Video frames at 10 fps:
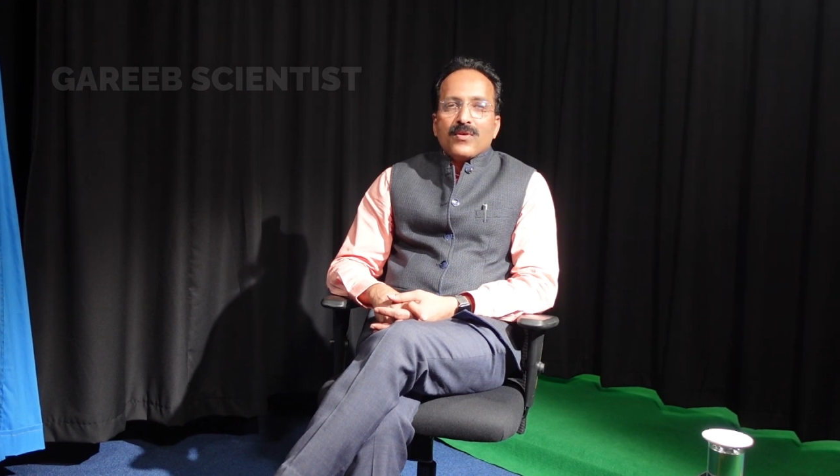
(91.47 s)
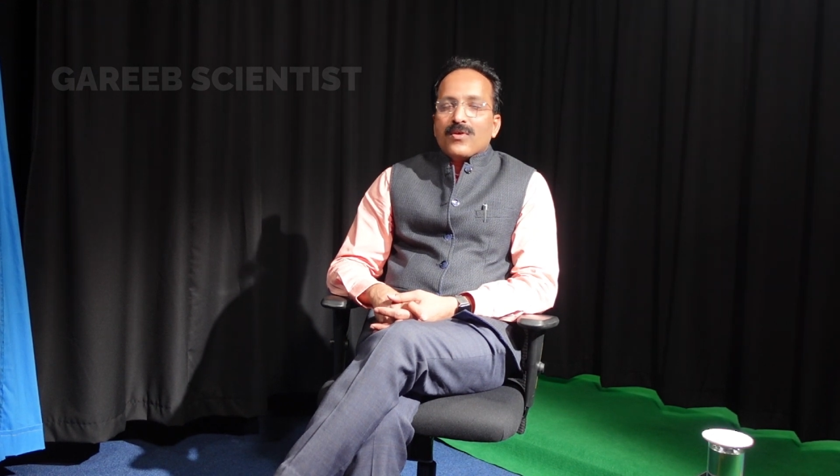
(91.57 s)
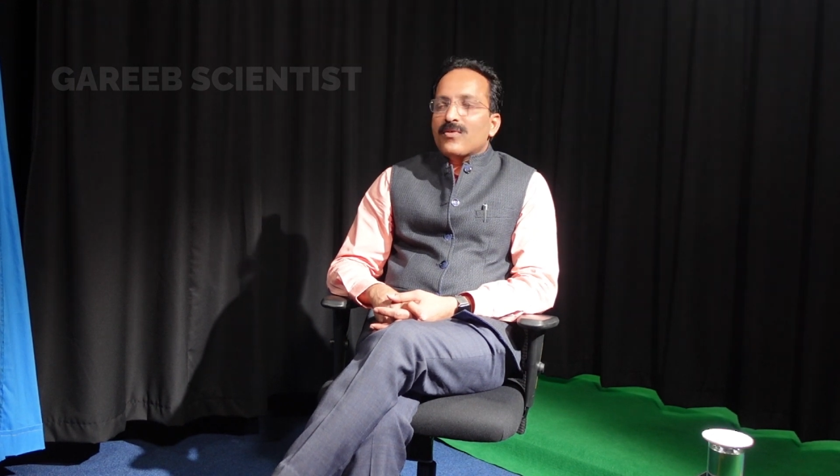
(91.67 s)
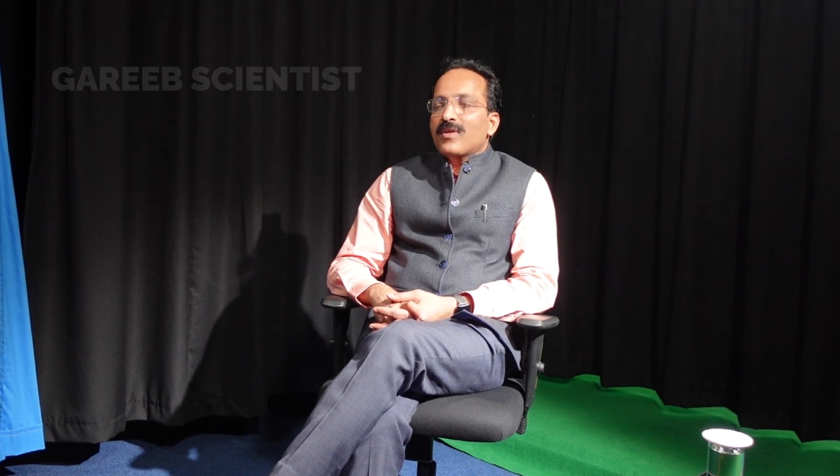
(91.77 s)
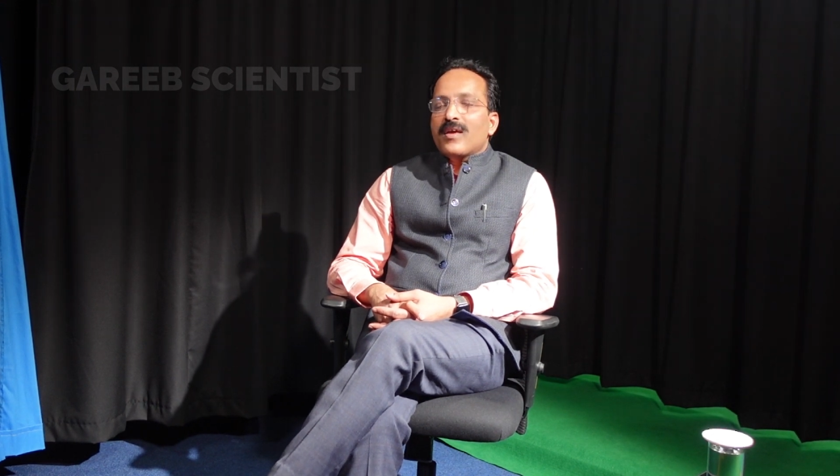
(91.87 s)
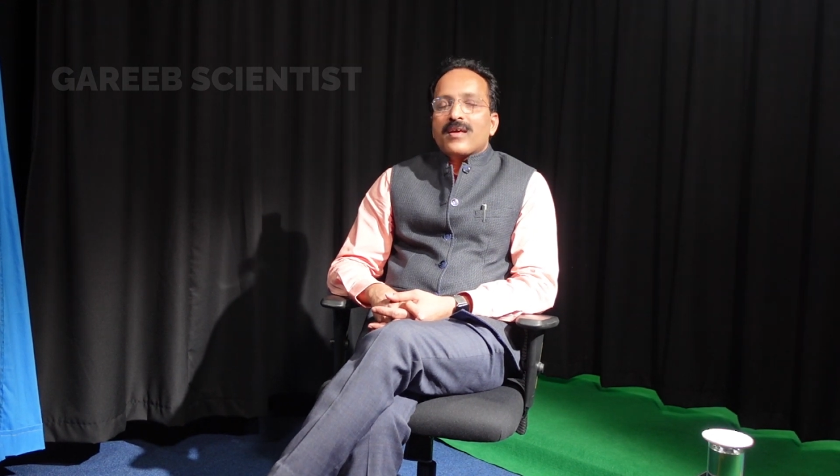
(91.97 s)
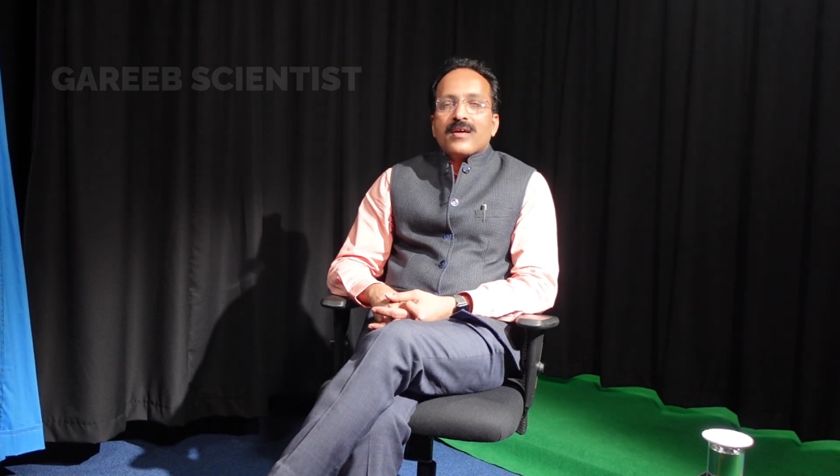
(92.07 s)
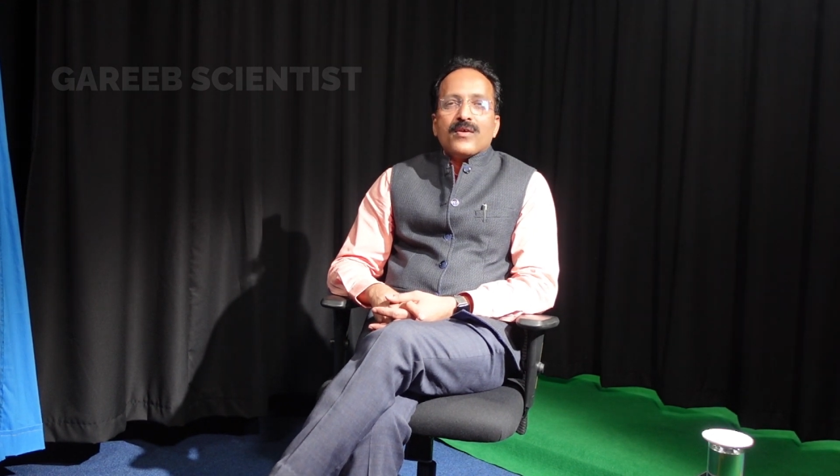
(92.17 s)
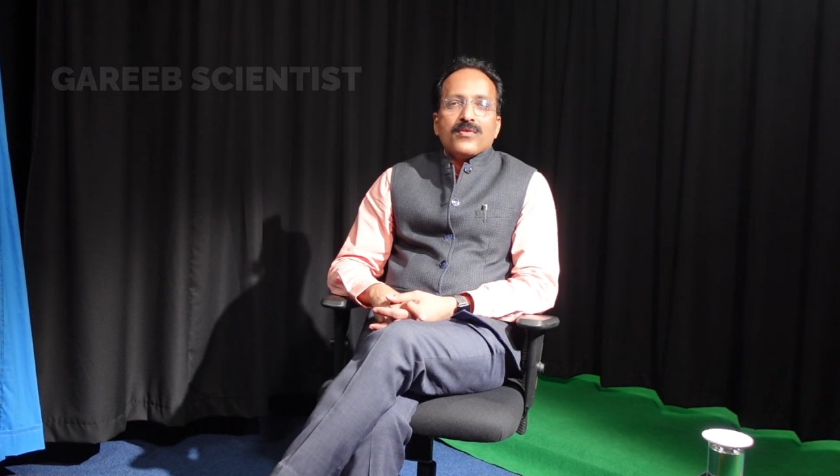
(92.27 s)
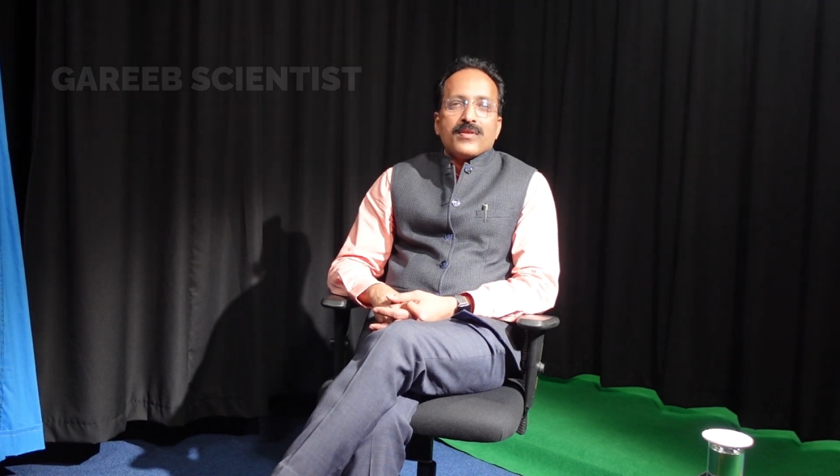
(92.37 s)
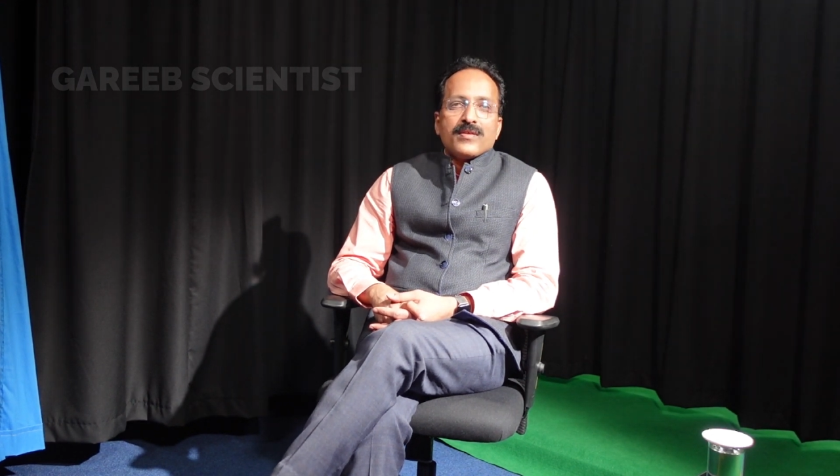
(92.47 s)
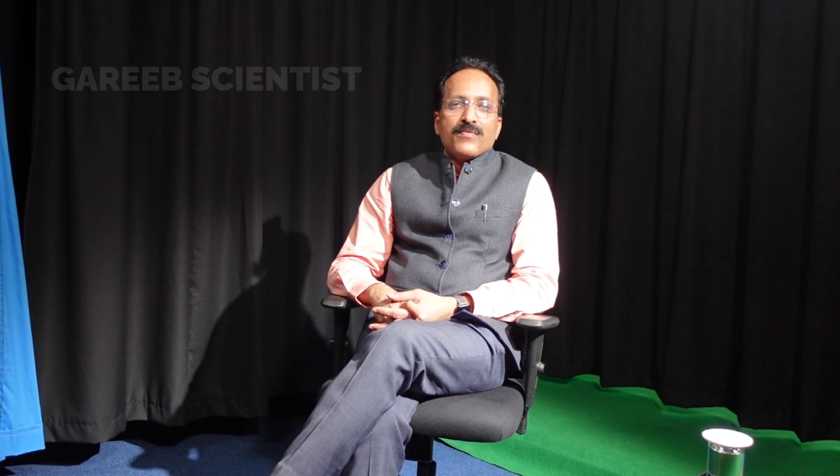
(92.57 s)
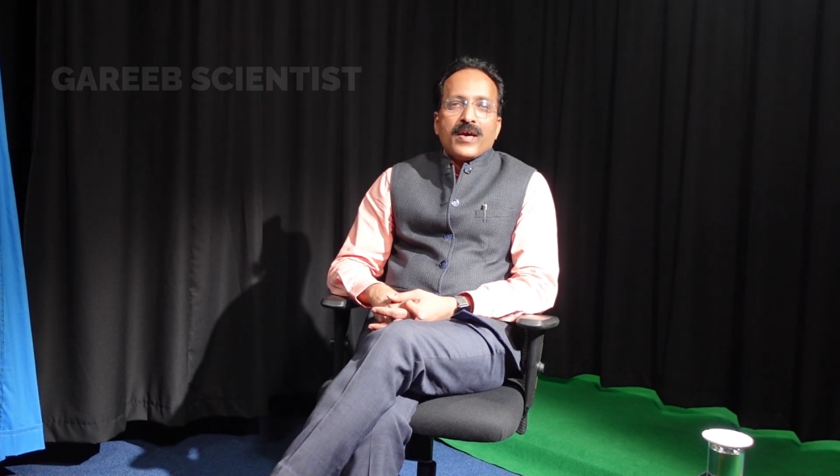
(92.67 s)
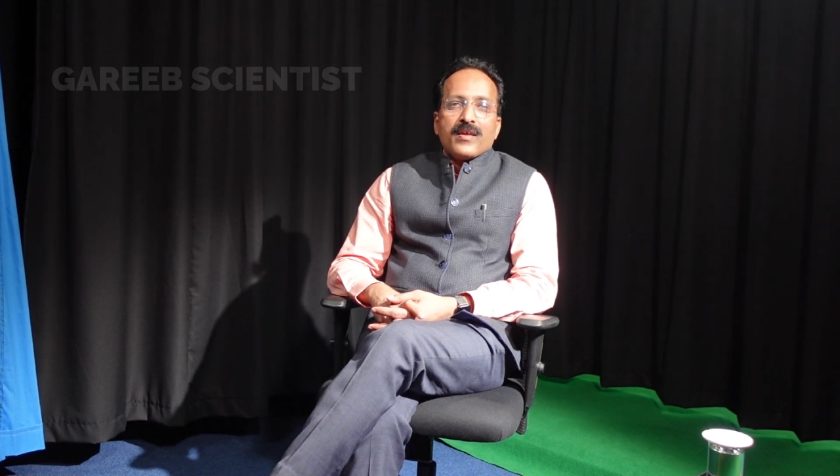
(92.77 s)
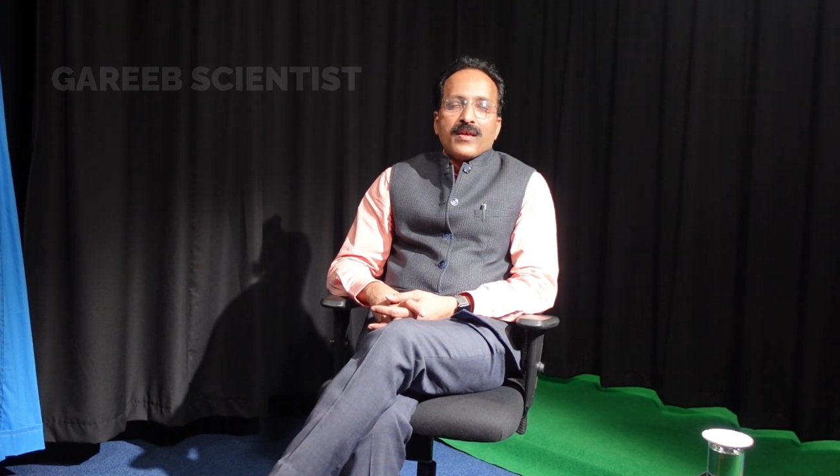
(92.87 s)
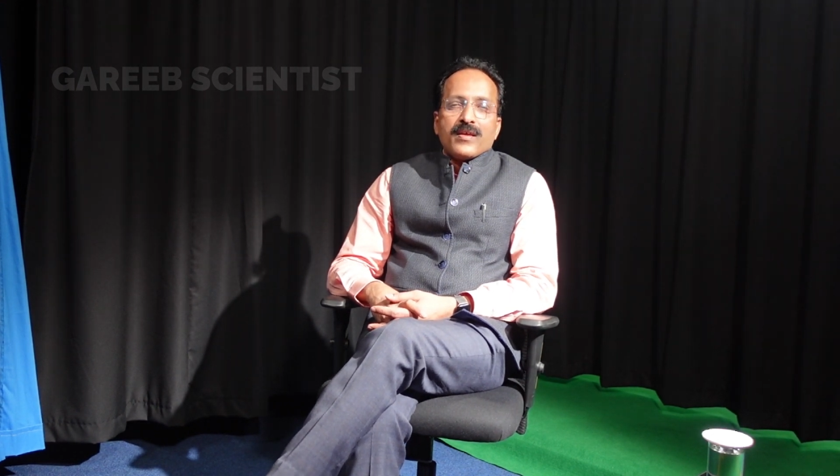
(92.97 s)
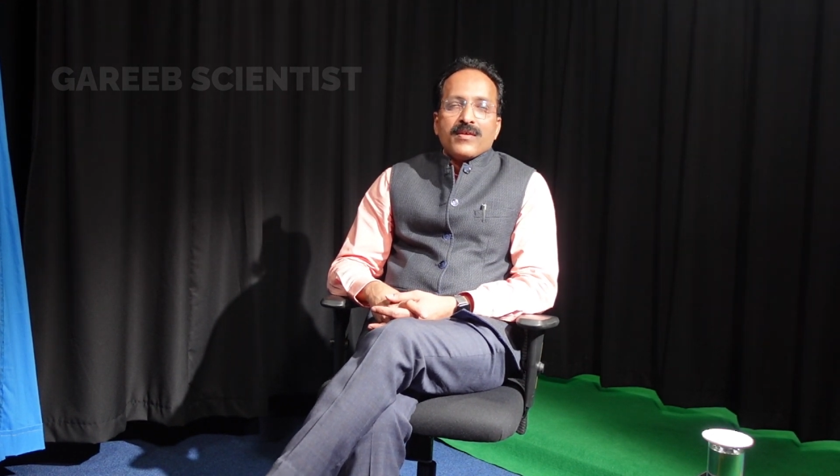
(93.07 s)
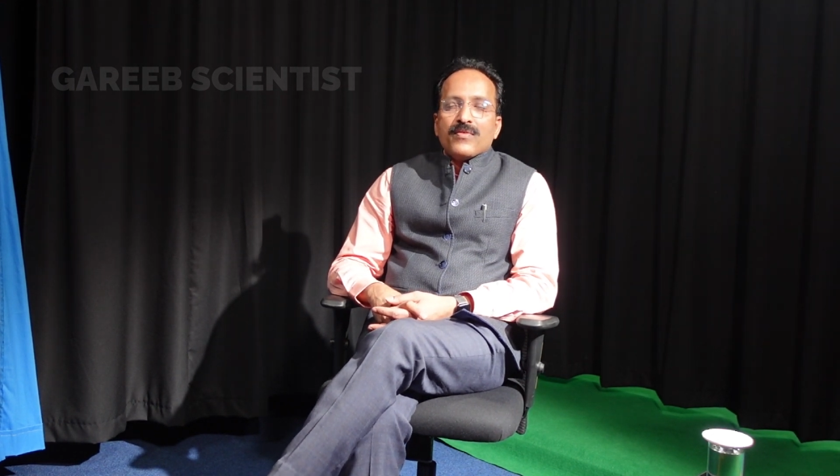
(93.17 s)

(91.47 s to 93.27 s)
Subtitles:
a lot of laying out, wiring,